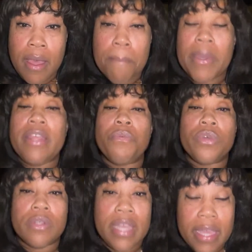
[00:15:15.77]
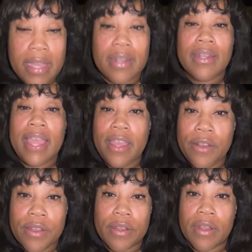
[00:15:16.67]
but it will hit
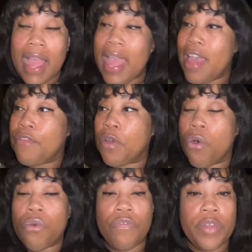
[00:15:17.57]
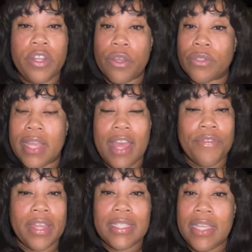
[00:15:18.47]
later. I have old videos that have
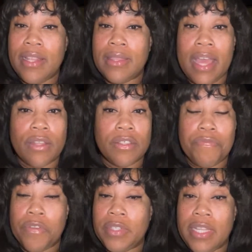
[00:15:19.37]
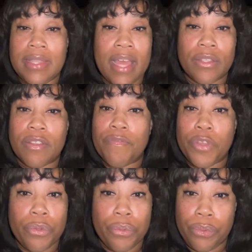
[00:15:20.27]
like 10,000, 15,000
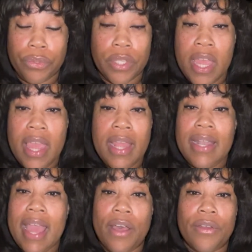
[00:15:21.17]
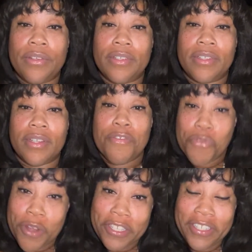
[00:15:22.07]
views. Now,
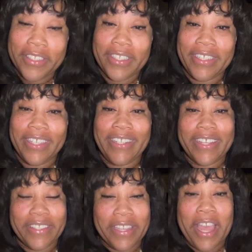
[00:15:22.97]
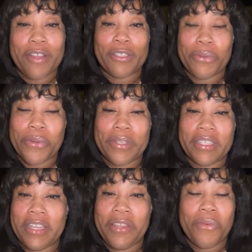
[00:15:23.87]
unfortunately, it doesn't count towards
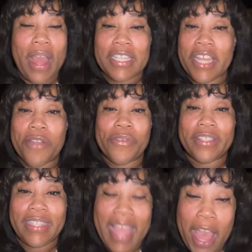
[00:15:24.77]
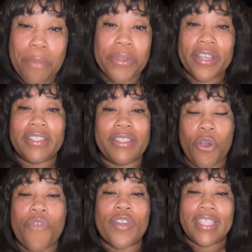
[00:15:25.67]
any watch hours now because it's
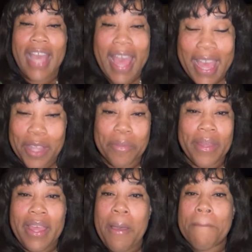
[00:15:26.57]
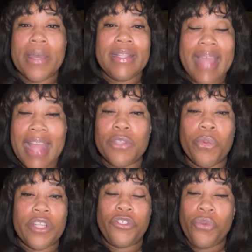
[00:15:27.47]
over time. But that's
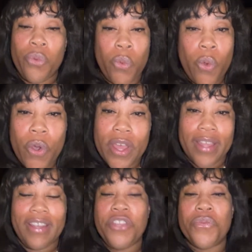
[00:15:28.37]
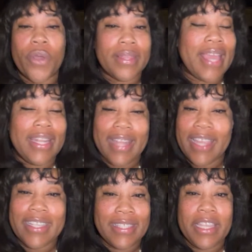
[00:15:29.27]
what you want. You want that
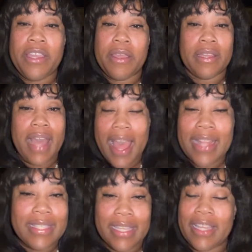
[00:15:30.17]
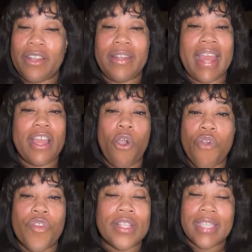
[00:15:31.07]
legacy content that
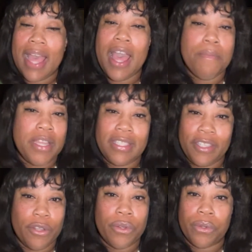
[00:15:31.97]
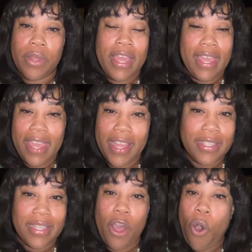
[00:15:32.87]
over time it still
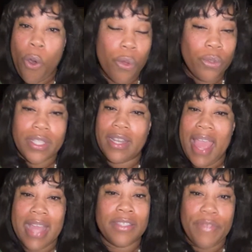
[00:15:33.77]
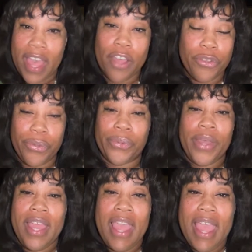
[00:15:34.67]
hits, holds, and has value.
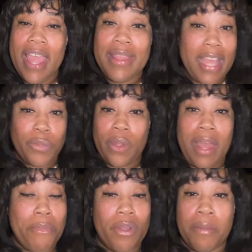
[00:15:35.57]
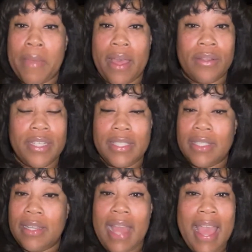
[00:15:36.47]
And that's what I'm all about.
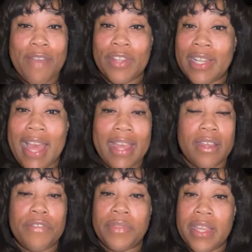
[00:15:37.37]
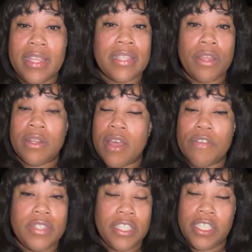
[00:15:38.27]
Listen, I have a lot of things I'd
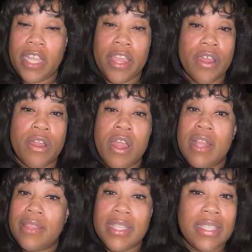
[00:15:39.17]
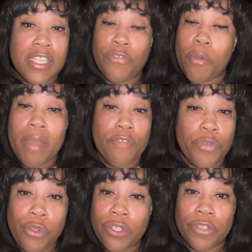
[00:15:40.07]
love to share. This is for my
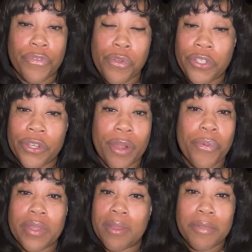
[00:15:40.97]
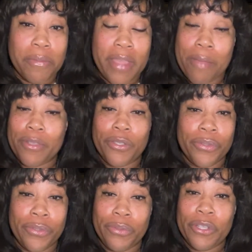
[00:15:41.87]
future's future. I want them to be able
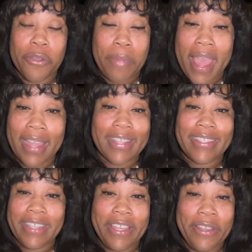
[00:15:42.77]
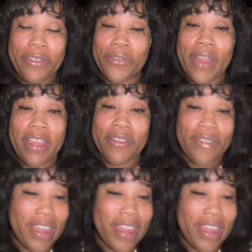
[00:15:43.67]
to look back and see great,